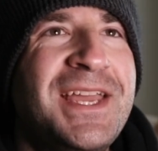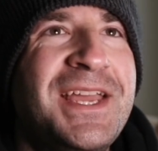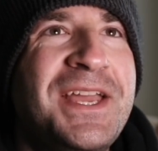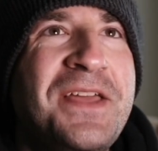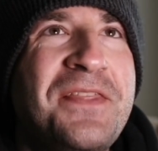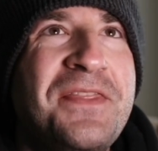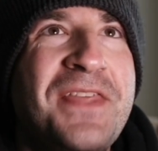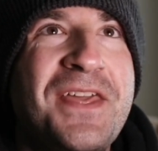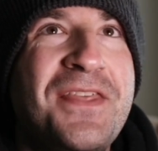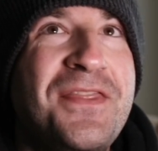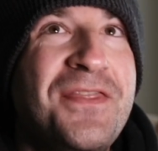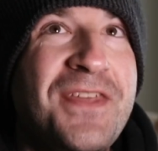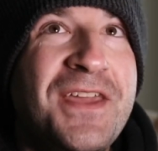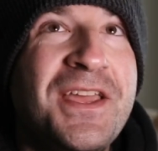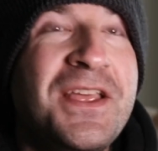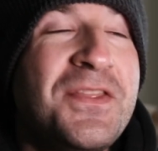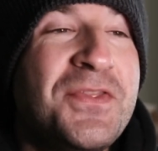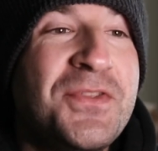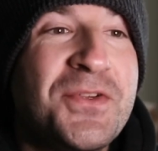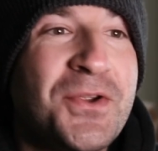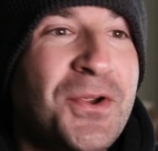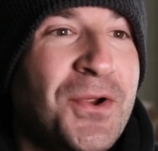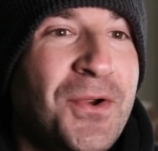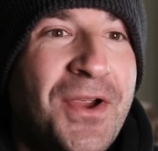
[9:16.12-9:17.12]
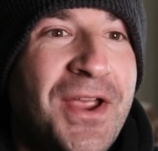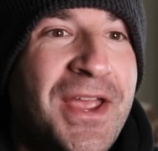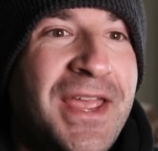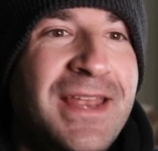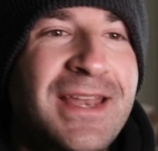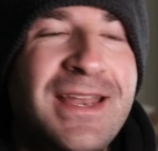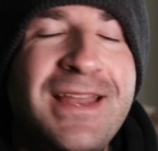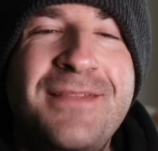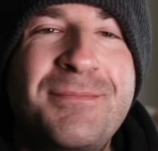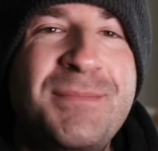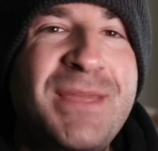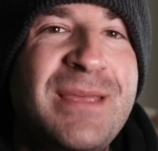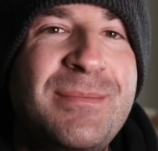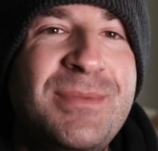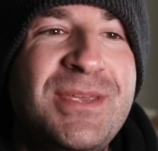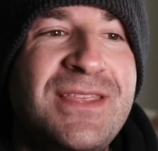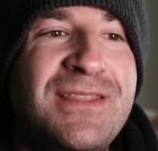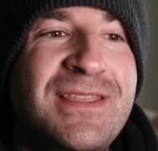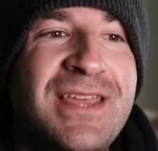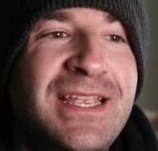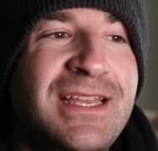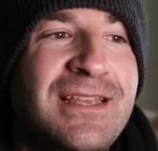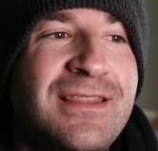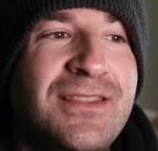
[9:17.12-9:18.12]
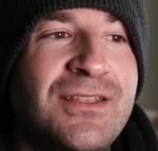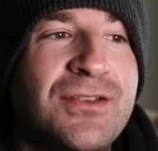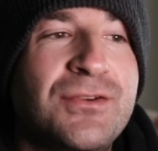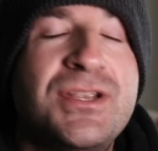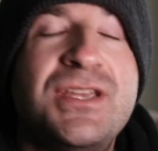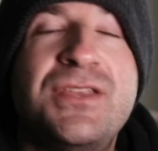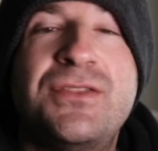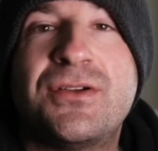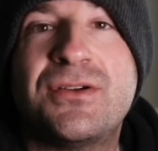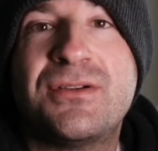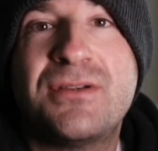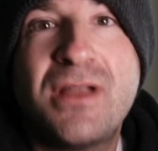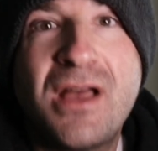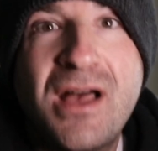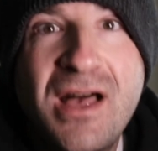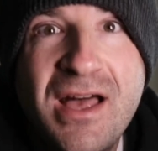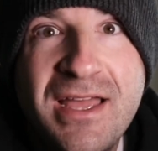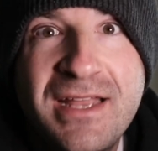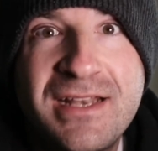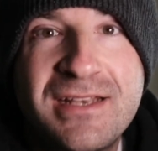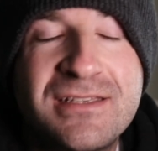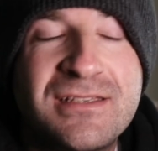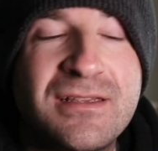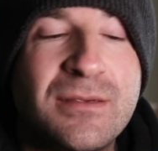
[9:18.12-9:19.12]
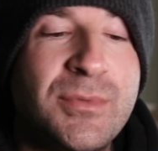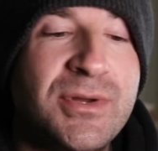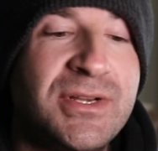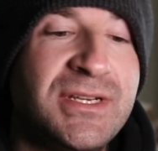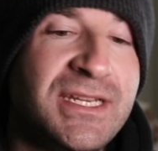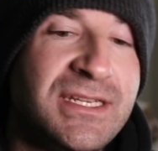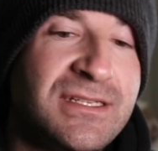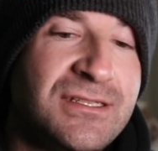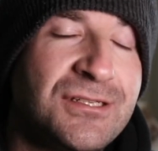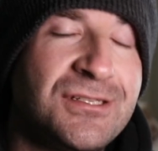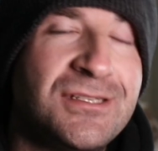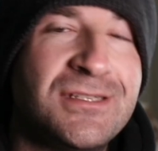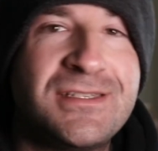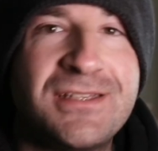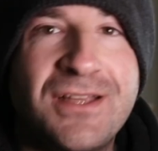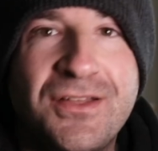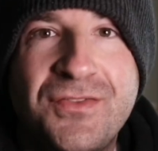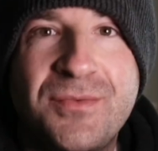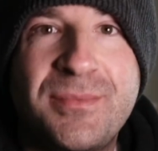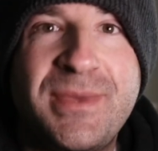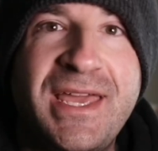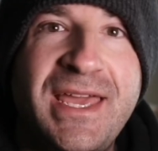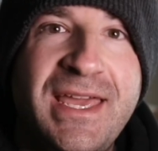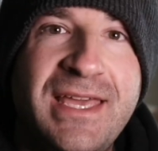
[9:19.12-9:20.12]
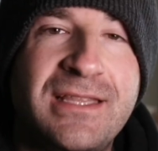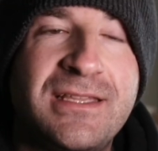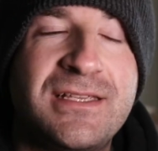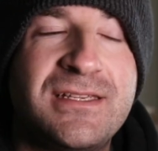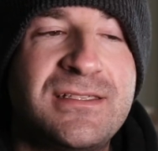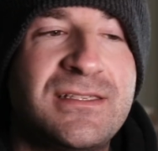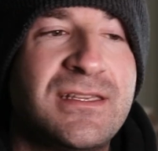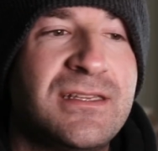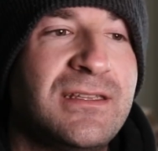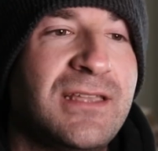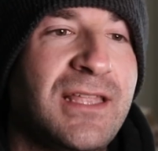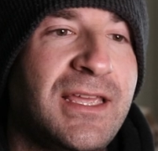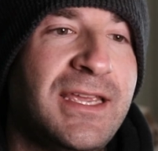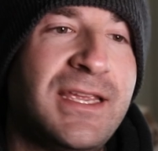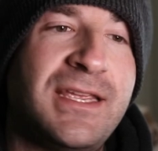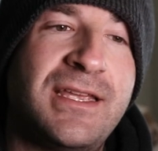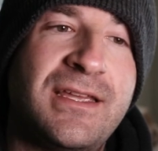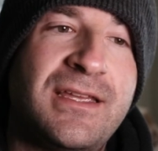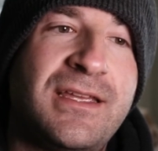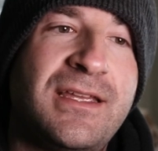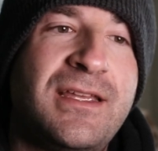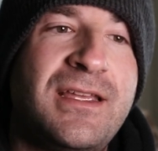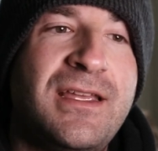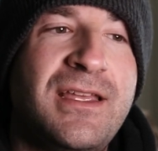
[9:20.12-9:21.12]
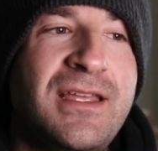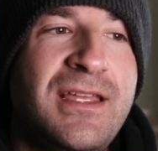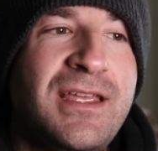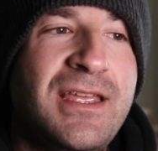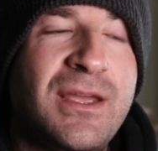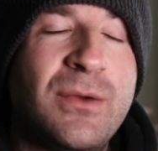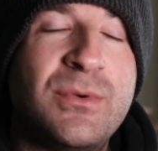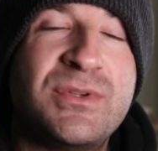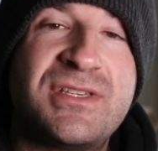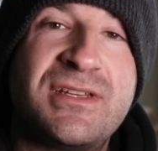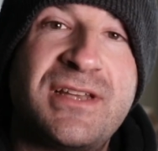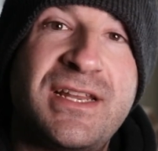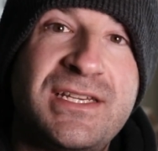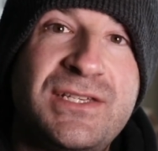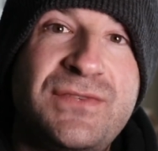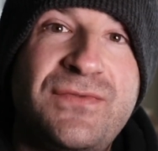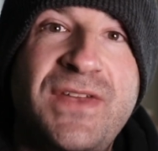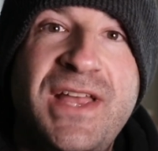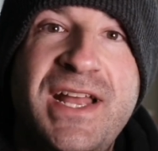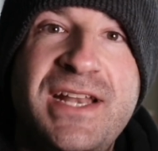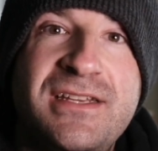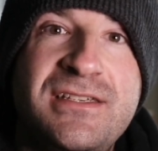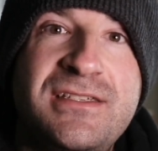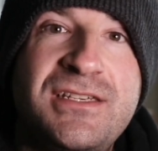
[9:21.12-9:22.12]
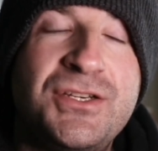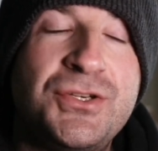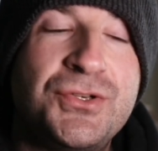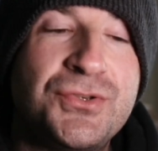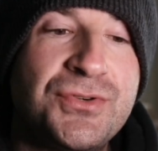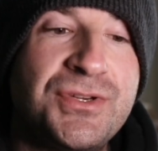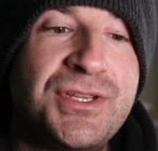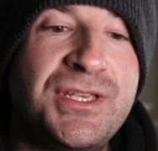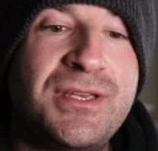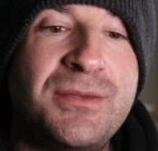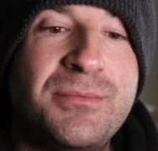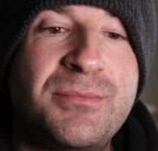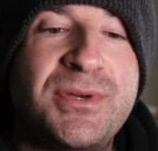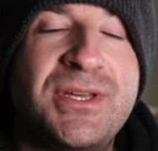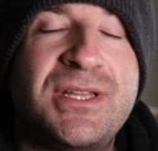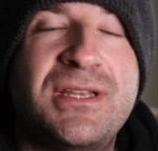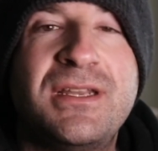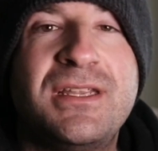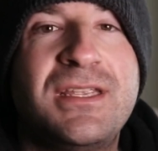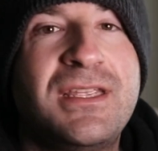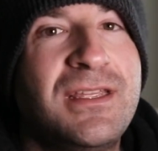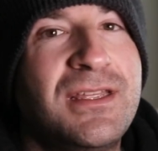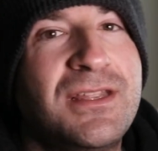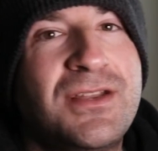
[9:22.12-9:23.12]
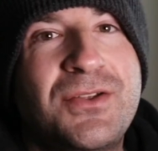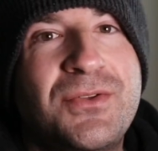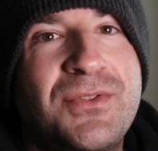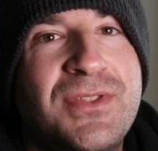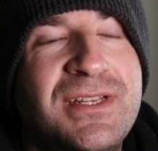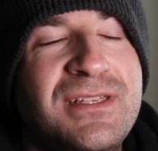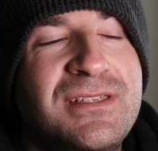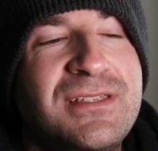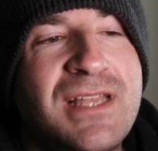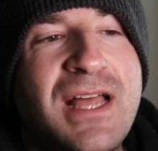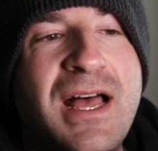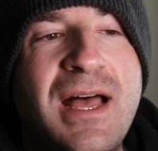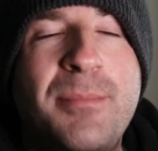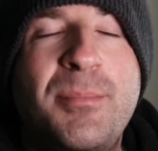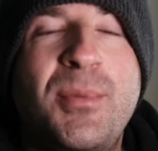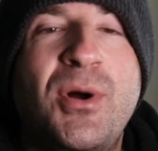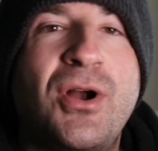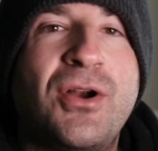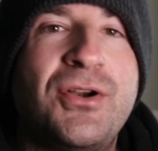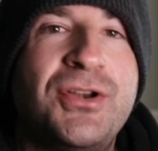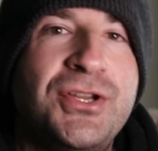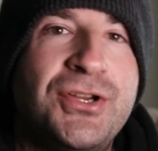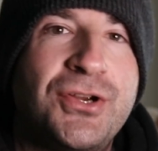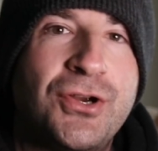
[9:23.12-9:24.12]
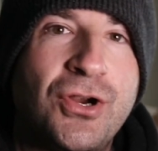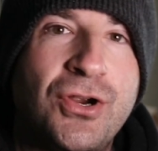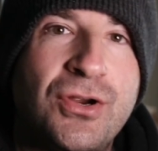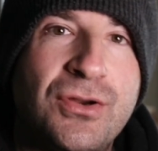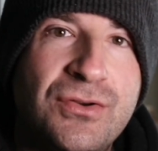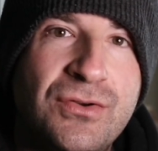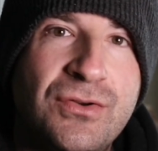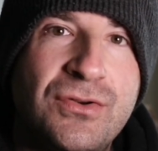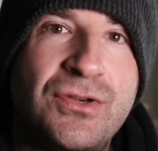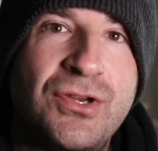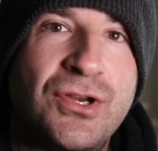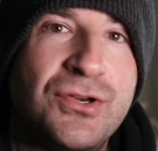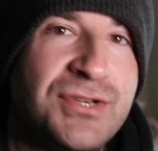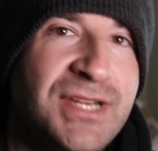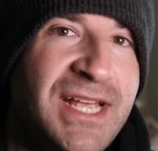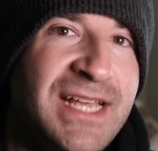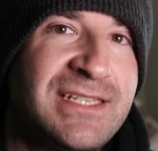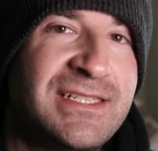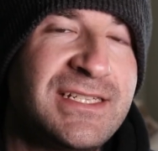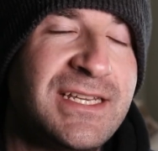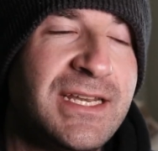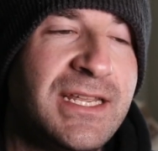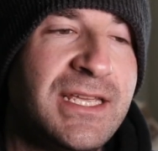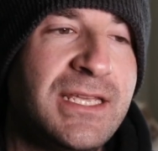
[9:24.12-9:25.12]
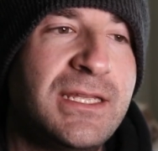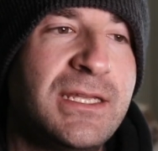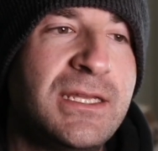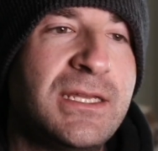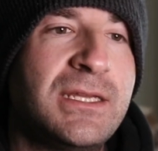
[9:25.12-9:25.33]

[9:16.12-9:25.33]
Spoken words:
they think they're great and maybe they're either not, and someone needs to just tell them, hey, listen, like it was a nice fantasy dream, but that's not part of your destiny.